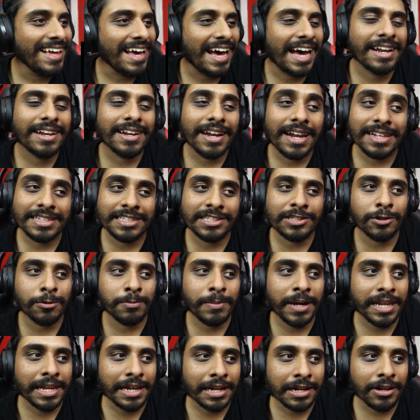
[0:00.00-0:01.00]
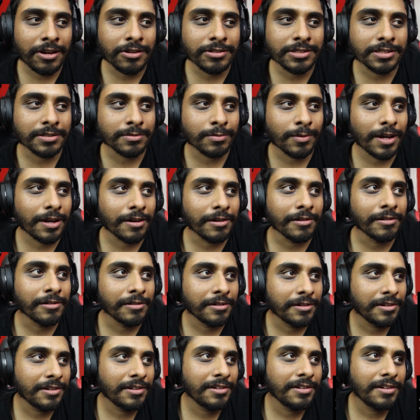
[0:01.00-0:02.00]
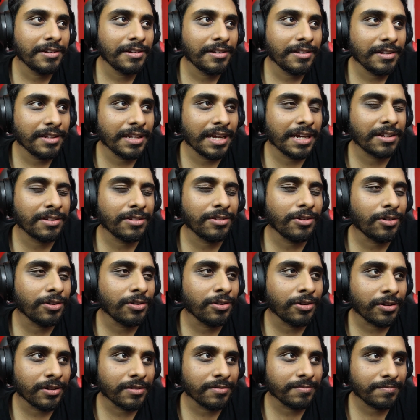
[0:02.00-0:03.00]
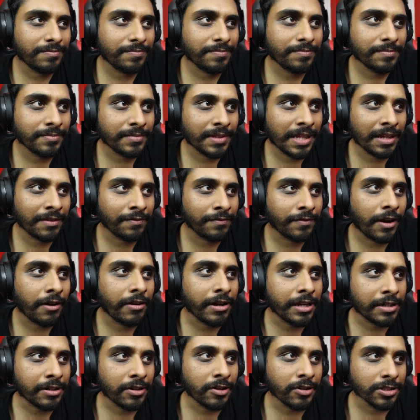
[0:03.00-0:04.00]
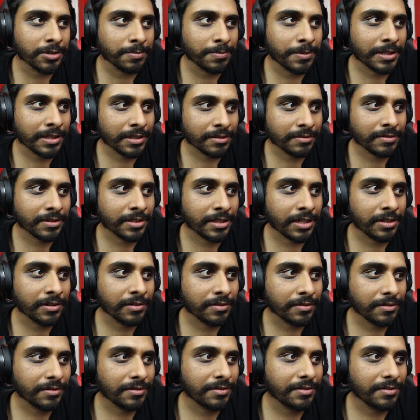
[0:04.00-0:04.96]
Adelaide still made it close as well. Like, not like very close, but, you know,